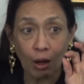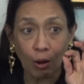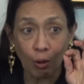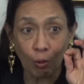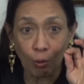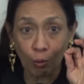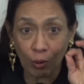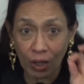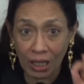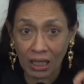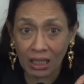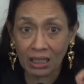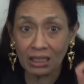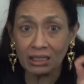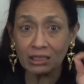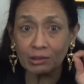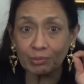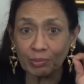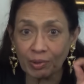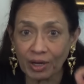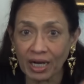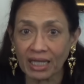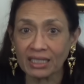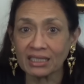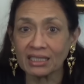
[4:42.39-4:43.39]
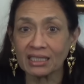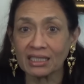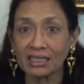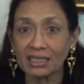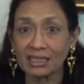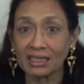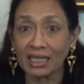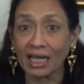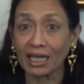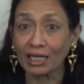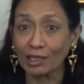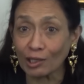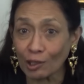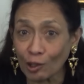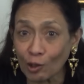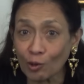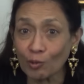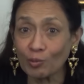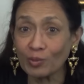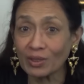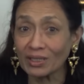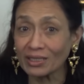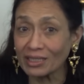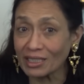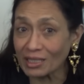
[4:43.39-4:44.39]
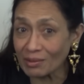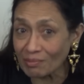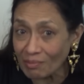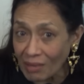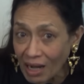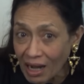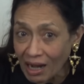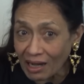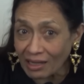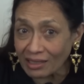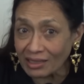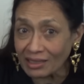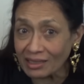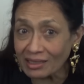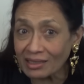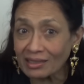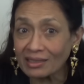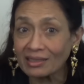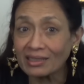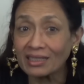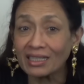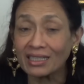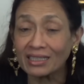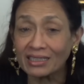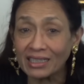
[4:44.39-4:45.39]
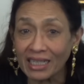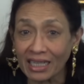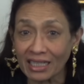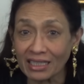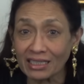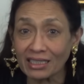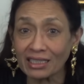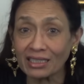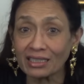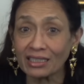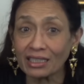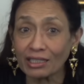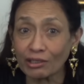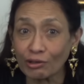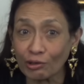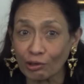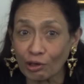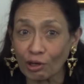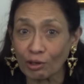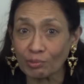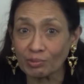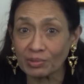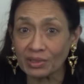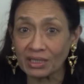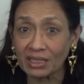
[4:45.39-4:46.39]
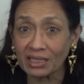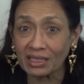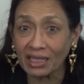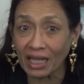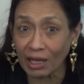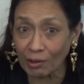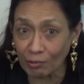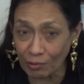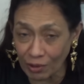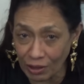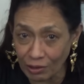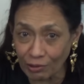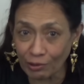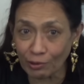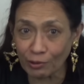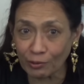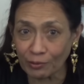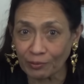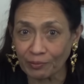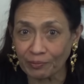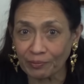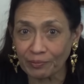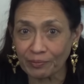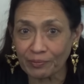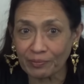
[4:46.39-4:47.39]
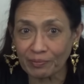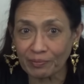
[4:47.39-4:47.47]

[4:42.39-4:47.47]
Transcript: World prices and global demand dictated the crops that were grown.